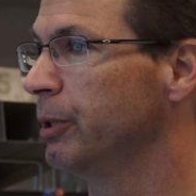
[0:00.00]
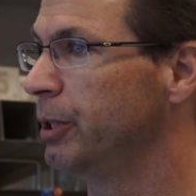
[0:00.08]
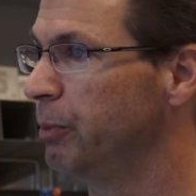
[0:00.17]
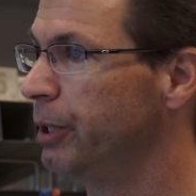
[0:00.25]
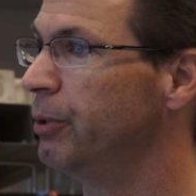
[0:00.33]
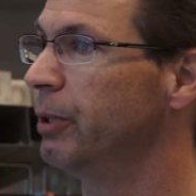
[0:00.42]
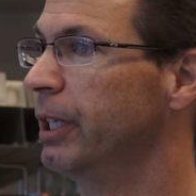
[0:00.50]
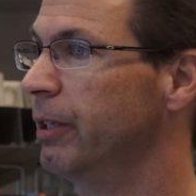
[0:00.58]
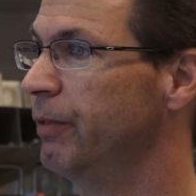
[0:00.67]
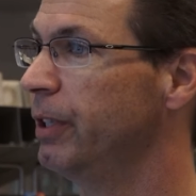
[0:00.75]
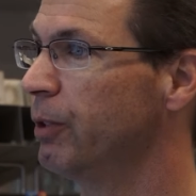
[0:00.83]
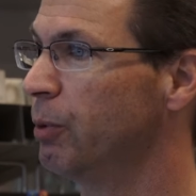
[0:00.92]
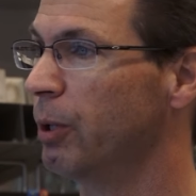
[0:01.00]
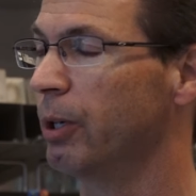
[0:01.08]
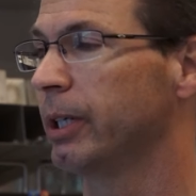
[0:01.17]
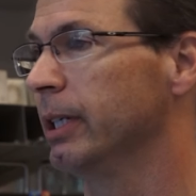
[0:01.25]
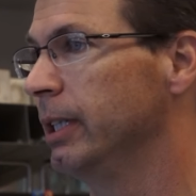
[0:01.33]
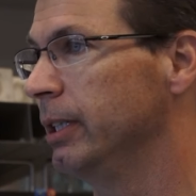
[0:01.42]
we do the in vivo
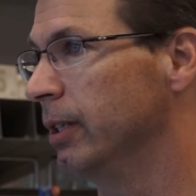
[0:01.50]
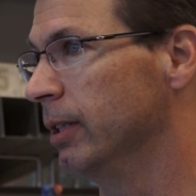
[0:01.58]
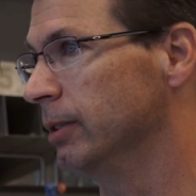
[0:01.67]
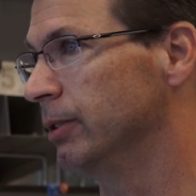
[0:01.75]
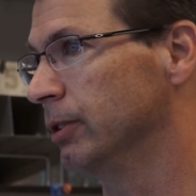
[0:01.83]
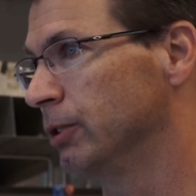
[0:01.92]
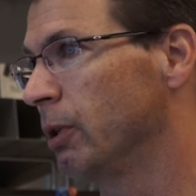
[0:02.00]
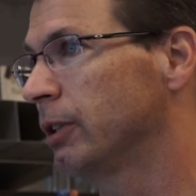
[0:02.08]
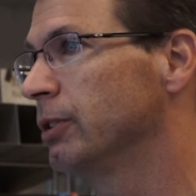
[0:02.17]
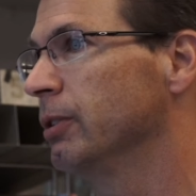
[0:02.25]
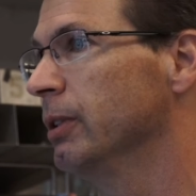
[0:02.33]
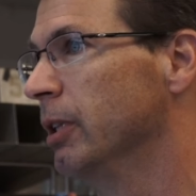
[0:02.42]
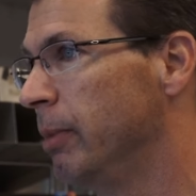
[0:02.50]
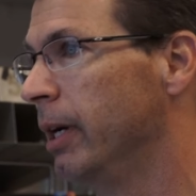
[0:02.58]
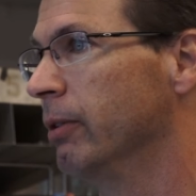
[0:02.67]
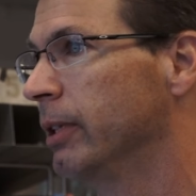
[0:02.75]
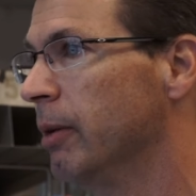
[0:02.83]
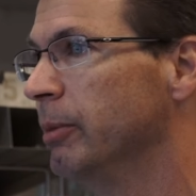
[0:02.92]
work and he does the structure and the
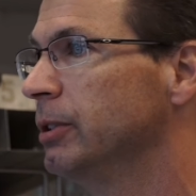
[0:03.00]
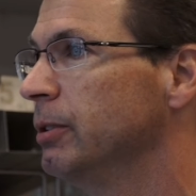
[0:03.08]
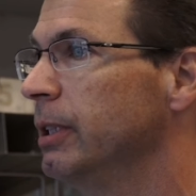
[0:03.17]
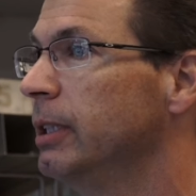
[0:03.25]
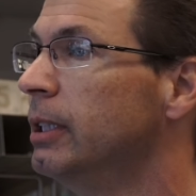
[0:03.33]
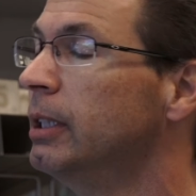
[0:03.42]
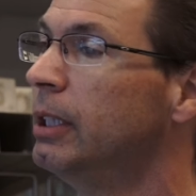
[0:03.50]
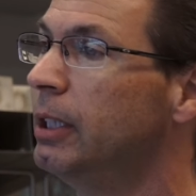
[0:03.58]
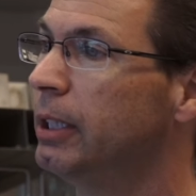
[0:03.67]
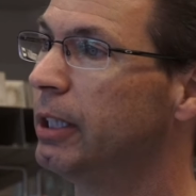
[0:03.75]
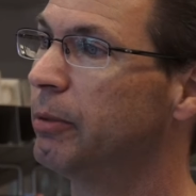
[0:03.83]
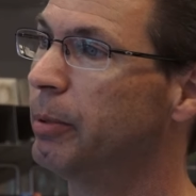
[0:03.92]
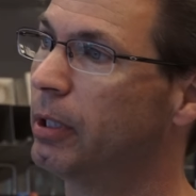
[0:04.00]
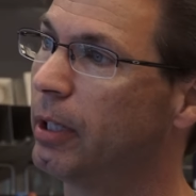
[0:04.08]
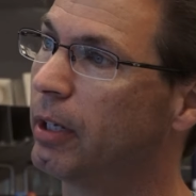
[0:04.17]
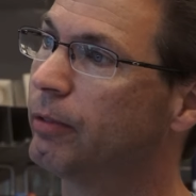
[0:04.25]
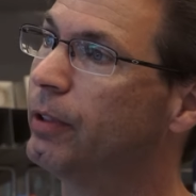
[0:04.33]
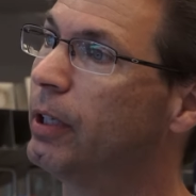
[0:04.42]
biochemistry. It's been a lot of